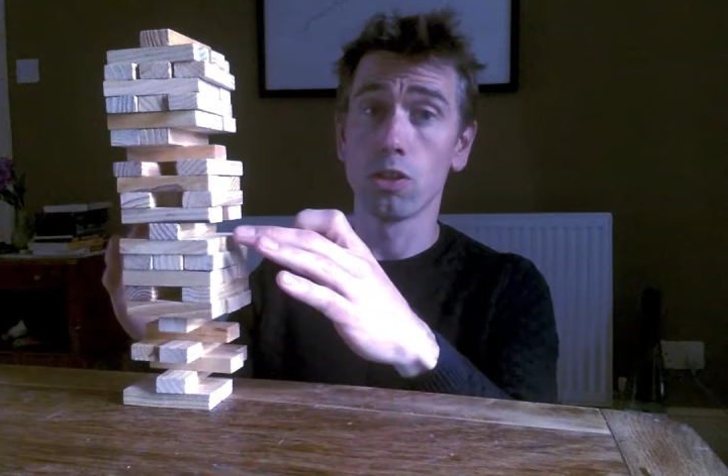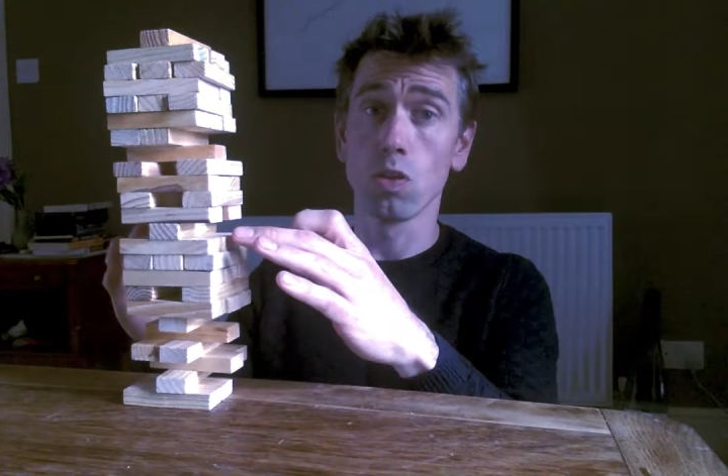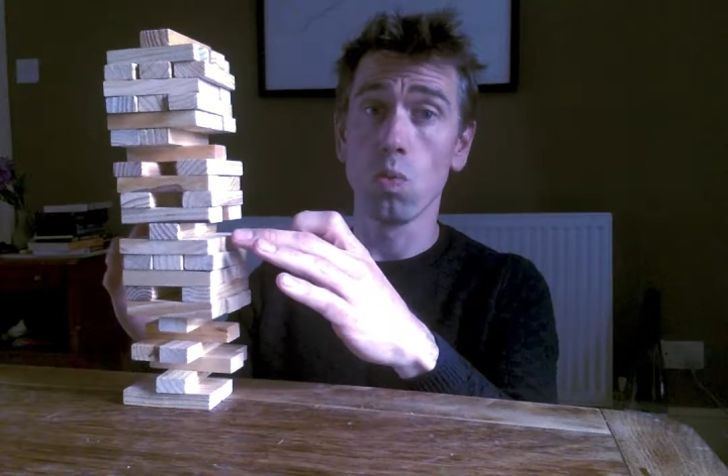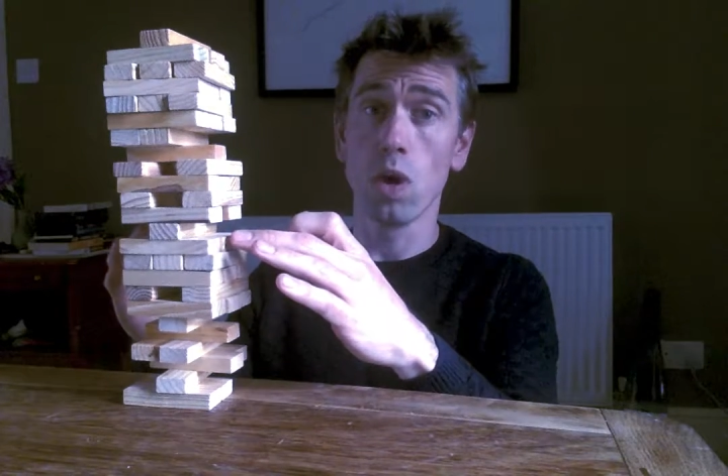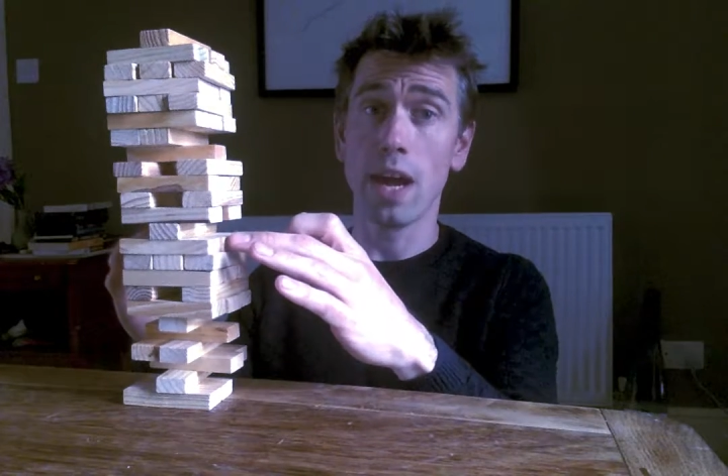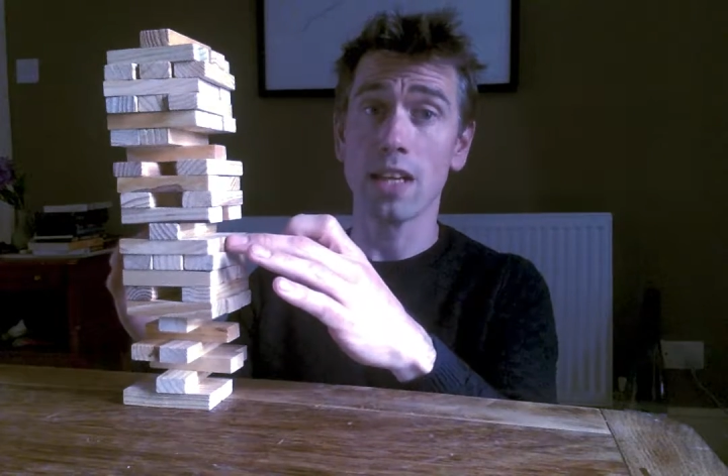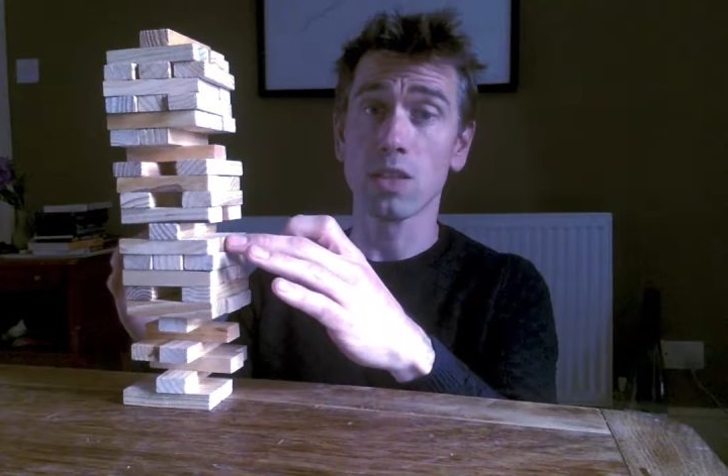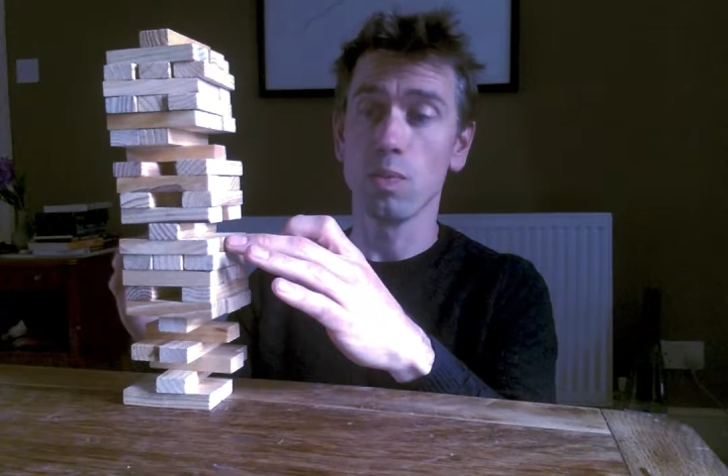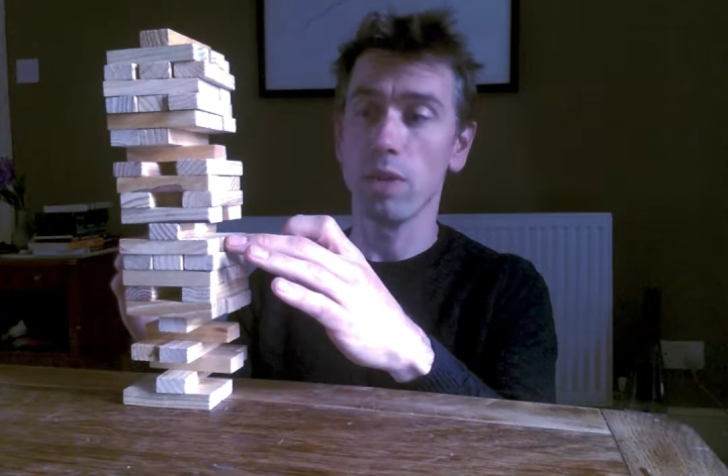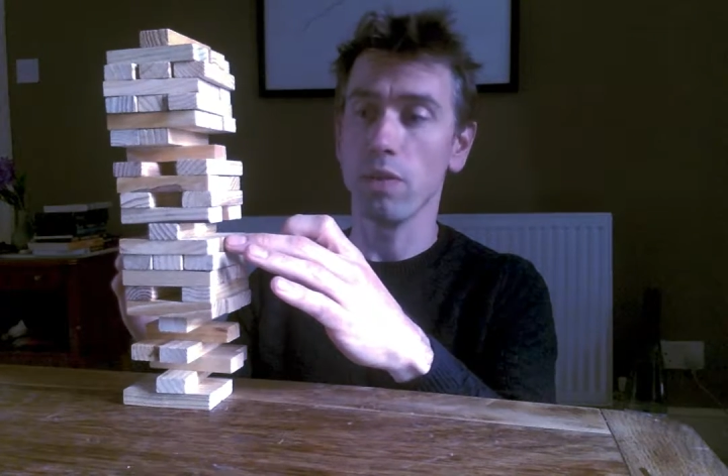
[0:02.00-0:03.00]
Someone
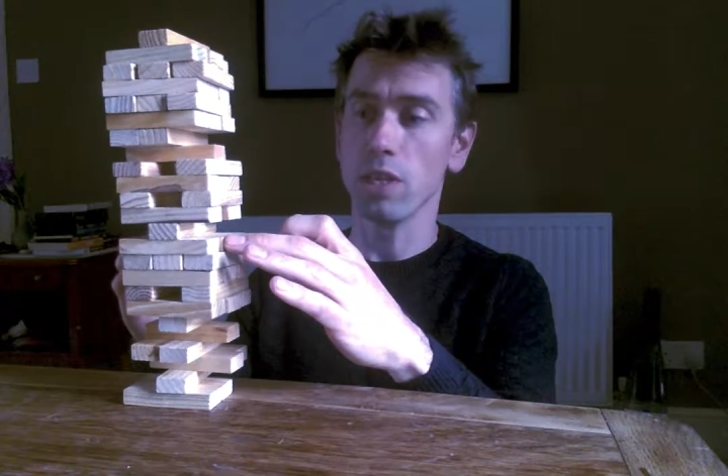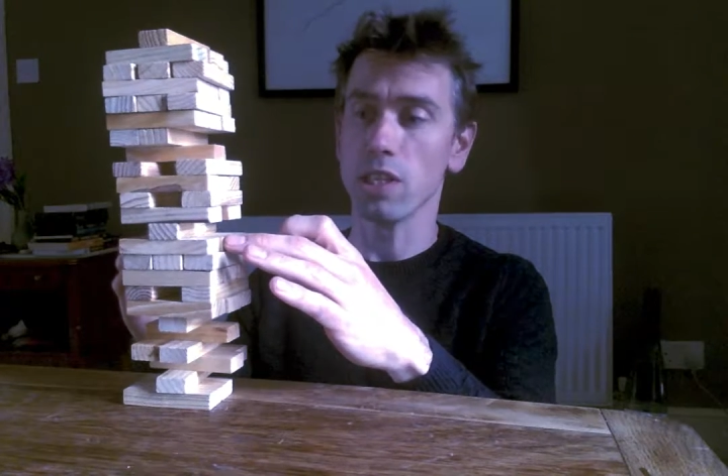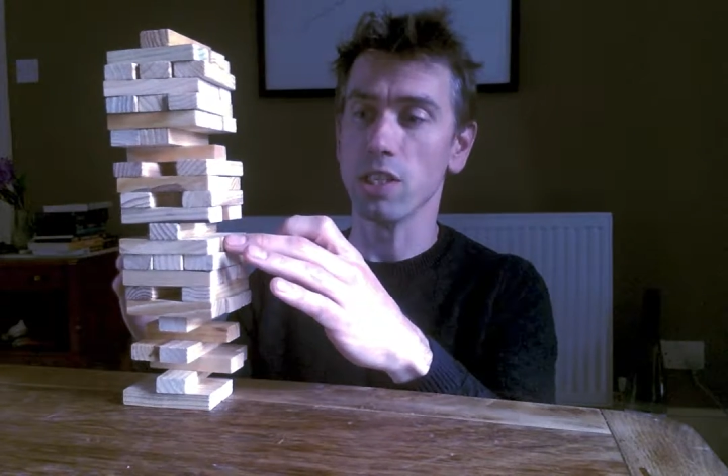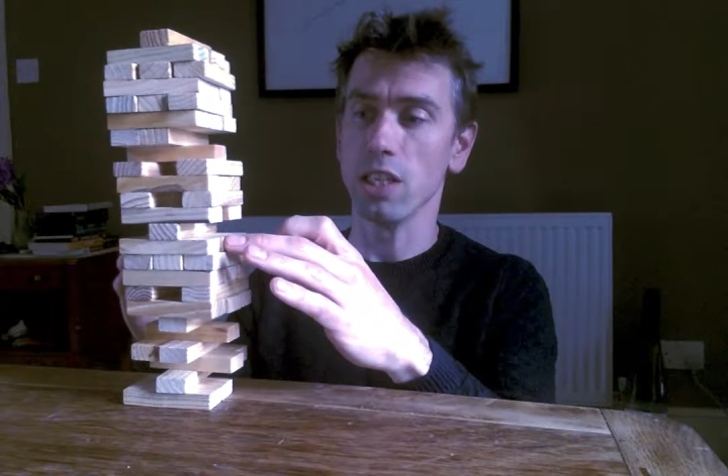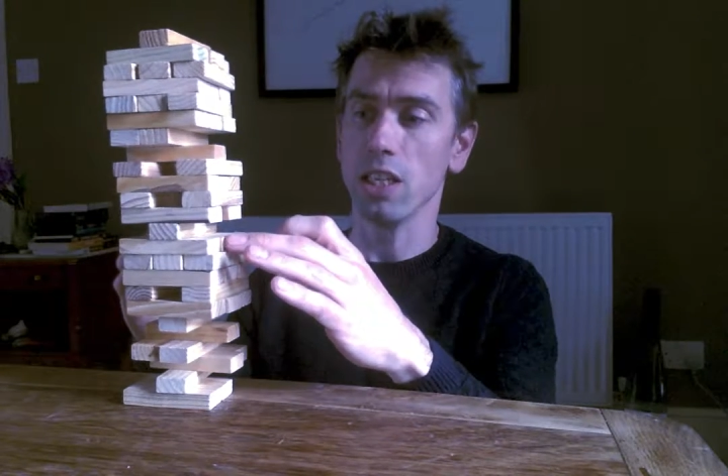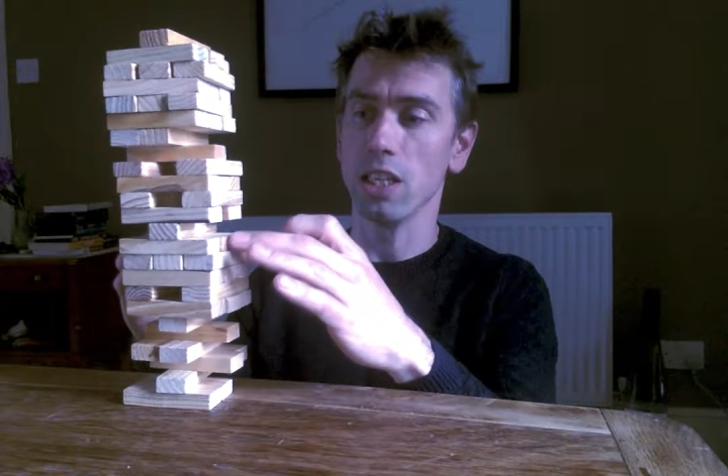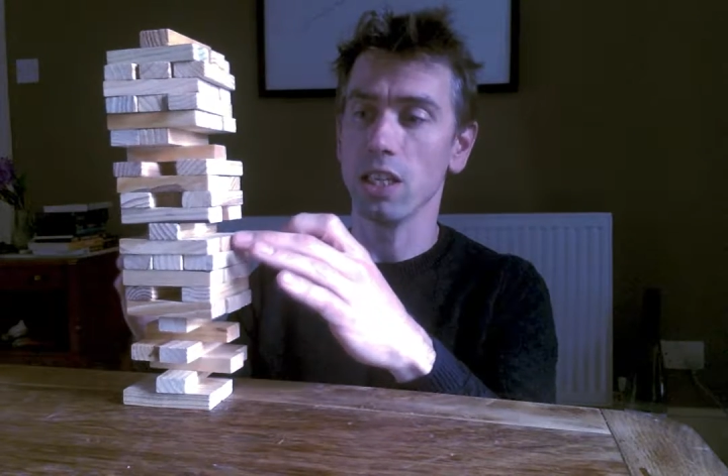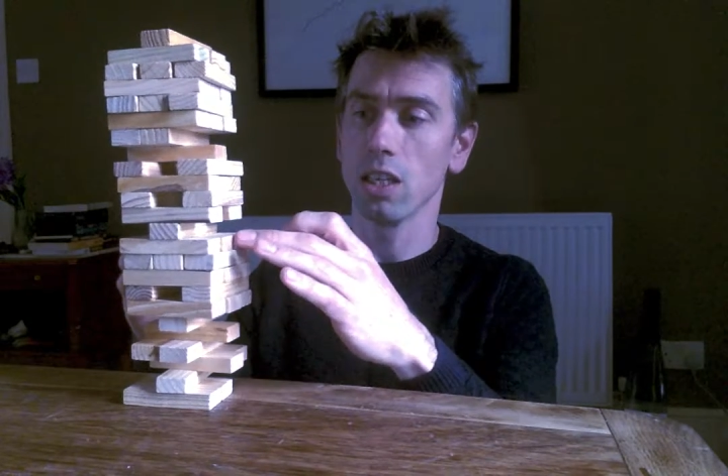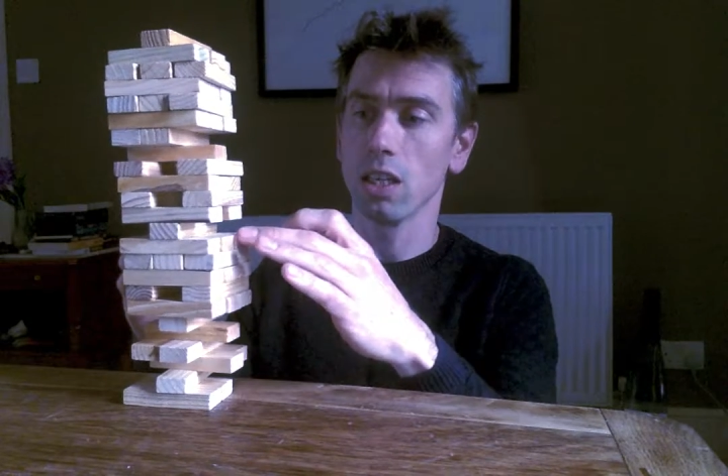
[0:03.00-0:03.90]
asked me recently,